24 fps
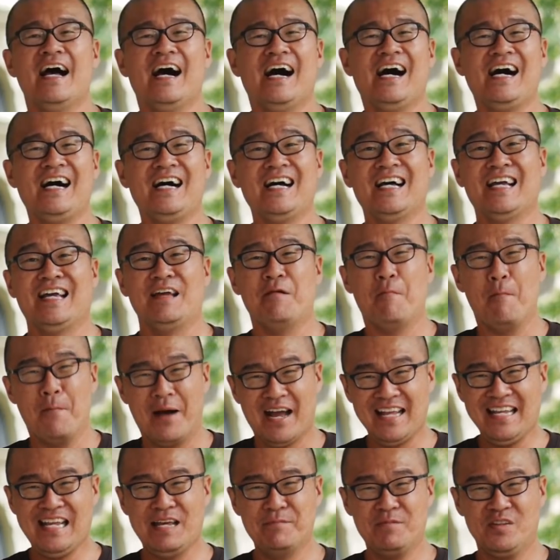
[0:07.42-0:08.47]
Hi,
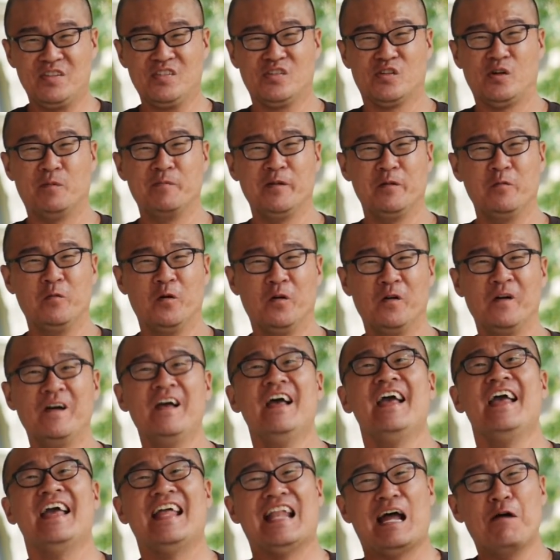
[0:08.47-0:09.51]
my name is Robin Wong,
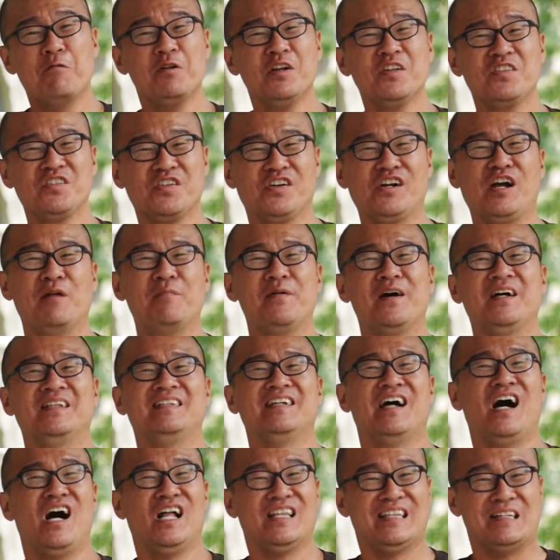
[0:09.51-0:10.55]
and I want to talk about
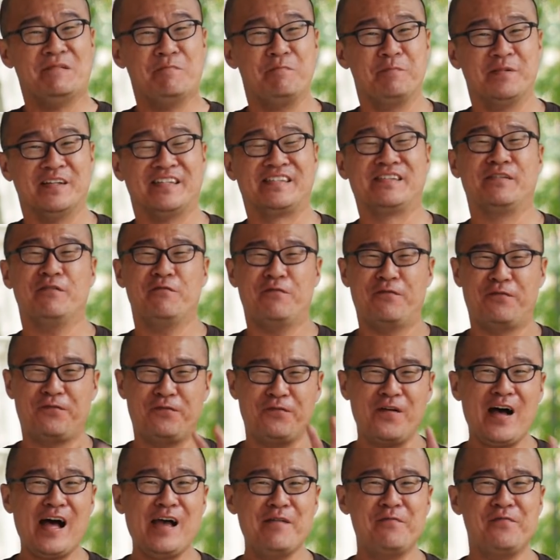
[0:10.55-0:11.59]
the Olympus
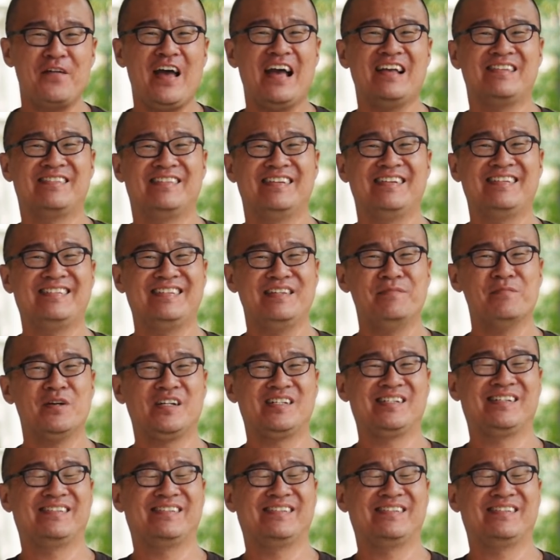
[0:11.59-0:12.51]
5-axis image